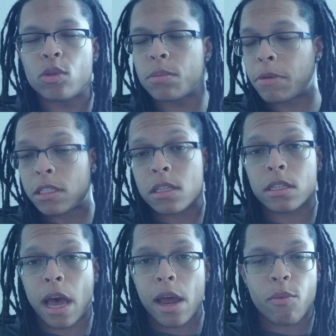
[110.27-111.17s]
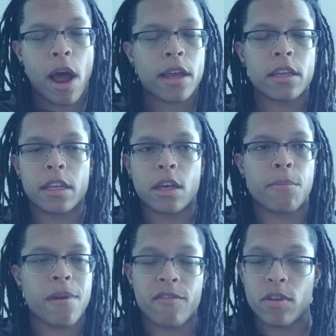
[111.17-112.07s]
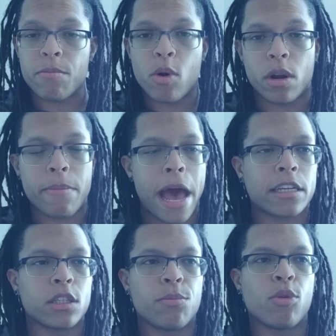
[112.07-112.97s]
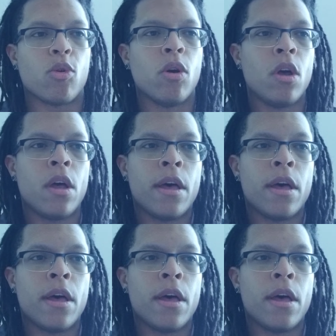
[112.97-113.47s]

who's been skyrocketing up every board imaginable.